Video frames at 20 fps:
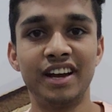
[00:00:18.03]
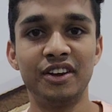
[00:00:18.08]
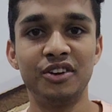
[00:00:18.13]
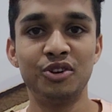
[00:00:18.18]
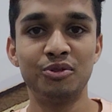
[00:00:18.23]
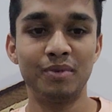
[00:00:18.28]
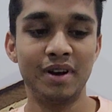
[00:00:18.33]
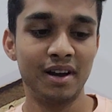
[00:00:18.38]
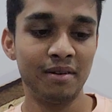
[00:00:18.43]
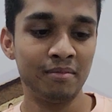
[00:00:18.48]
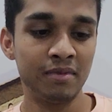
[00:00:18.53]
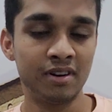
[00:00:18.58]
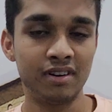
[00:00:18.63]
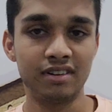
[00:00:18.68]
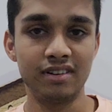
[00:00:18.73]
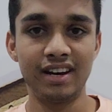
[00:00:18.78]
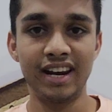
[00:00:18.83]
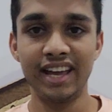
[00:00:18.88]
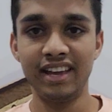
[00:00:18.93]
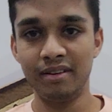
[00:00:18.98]
Thank you, ma'am.
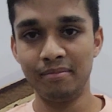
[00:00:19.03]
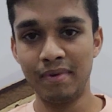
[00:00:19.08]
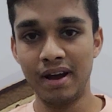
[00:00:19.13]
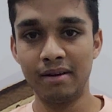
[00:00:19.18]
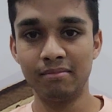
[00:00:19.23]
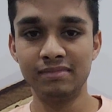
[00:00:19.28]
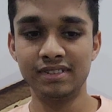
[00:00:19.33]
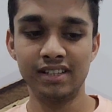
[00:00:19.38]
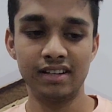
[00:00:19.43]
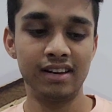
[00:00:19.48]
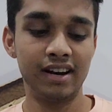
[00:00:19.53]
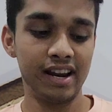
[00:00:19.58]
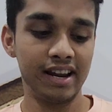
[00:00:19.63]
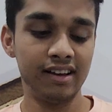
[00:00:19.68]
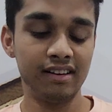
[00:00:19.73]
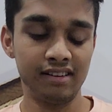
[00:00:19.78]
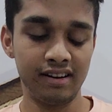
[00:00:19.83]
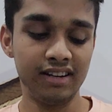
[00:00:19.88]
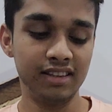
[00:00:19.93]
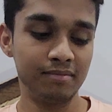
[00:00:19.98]
Like
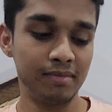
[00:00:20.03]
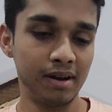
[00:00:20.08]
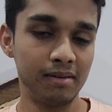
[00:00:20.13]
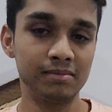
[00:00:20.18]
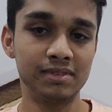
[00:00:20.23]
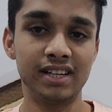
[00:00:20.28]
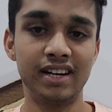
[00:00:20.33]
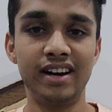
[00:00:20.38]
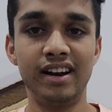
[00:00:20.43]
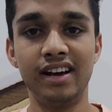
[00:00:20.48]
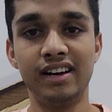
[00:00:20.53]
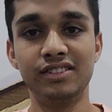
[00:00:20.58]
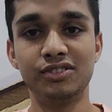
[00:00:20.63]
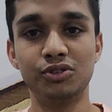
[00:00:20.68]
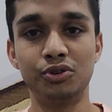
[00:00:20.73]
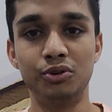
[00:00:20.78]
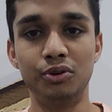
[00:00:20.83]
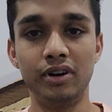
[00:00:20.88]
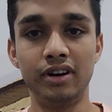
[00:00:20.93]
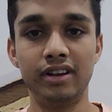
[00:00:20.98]
Reet ma'am said, I
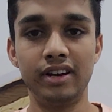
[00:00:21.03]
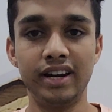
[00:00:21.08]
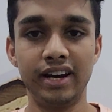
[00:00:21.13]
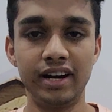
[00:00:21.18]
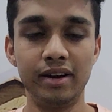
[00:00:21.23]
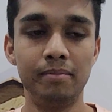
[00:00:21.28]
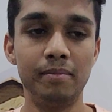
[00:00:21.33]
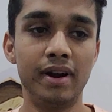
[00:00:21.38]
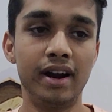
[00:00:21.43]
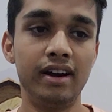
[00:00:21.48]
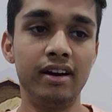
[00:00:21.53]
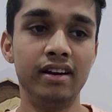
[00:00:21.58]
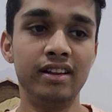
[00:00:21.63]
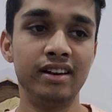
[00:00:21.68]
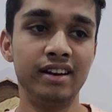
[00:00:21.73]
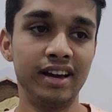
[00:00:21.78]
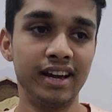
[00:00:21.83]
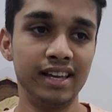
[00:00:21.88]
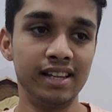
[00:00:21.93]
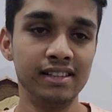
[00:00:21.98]
scored an 8 band
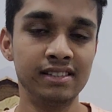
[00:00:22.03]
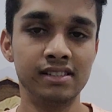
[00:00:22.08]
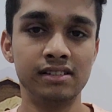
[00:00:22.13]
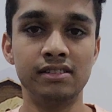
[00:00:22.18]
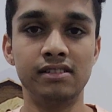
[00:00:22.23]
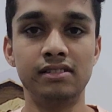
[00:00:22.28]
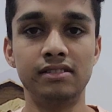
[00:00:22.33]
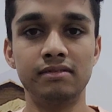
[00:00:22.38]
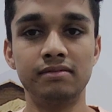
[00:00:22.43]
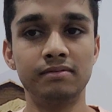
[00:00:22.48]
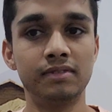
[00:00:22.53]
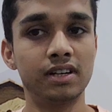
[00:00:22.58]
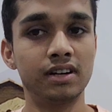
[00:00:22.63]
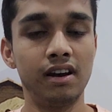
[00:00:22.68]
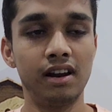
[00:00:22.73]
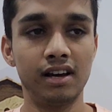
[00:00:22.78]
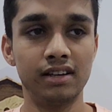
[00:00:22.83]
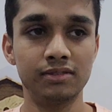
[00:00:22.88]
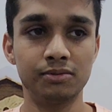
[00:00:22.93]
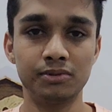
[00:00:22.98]
in IELTS. The
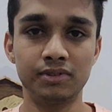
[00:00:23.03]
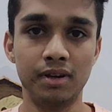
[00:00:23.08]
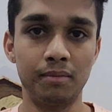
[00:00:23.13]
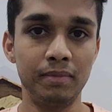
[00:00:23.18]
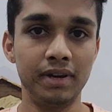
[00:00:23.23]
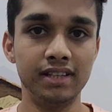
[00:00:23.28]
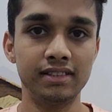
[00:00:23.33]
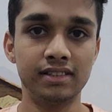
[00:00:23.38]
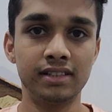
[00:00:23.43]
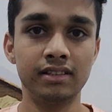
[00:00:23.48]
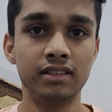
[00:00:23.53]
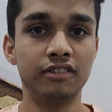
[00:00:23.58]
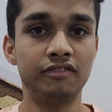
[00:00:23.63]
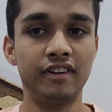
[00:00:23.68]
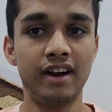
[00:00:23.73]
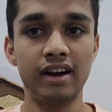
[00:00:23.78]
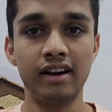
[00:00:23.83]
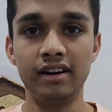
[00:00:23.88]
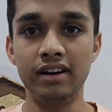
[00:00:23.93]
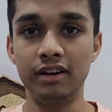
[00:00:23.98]
class was amazing. The
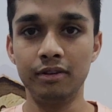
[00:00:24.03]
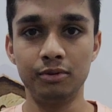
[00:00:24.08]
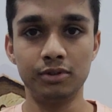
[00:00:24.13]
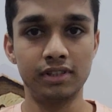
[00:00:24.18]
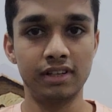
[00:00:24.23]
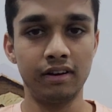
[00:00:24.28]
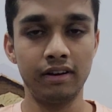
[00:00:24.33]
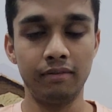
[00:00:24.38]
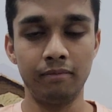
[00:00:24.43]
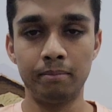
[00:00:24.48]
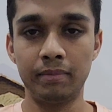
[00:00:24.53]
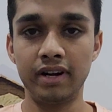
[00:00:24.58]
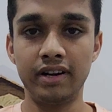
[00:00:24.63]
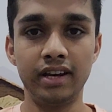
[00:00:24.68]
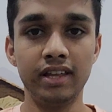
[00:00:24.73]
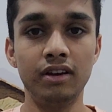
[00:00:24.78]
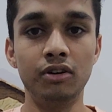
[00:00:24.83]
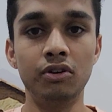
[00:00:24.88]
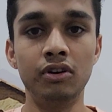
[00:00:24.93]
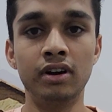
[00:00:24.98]
faculty was
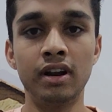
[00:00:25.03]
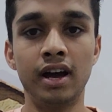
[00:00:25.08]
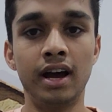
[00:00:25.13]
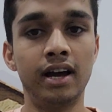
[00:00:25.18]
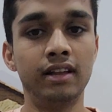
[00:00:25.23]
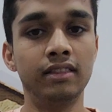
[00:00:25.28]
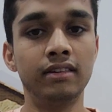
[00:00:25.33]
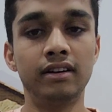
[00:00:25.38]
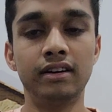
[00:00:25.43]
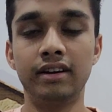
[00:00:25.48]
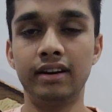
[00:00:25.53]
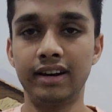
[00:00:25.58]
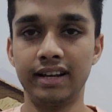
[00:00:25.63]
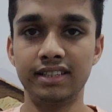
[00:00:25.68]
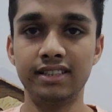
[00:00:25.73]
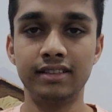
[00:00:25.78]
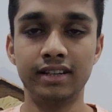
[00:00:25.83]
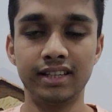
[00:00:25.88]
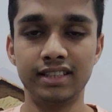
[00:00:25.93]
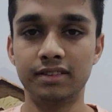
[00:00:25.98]
pretty good, and the
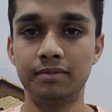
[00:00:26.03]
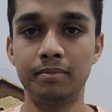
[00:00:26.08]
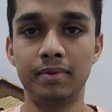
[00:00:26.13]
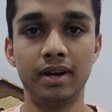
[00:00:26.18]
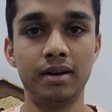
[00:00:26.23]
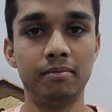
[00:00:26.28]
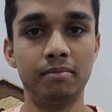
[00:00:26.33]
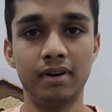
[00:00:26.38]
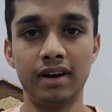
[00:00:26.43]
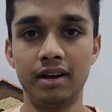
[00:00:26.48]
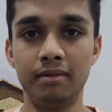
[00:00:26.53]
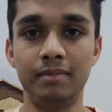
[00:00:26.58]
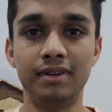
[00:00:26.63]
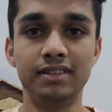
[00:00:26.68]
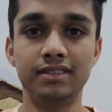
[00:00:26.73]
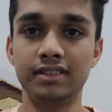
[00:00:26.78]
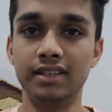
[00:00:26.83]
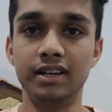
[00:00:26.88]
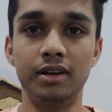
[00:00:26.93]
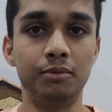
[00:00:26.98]
test prep, I
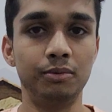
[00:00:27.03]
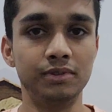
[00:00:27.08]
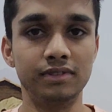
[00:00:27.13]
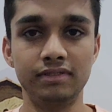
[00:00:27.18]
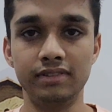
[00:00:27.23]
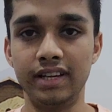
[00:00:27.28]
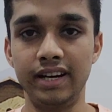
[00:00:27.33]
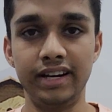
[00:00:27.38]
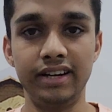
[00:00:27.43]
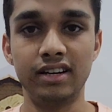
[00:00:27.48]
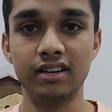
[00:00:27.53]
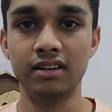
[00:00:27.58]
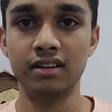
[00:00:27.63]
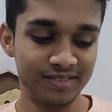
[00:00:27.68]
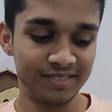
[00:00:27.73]
must say, it was great.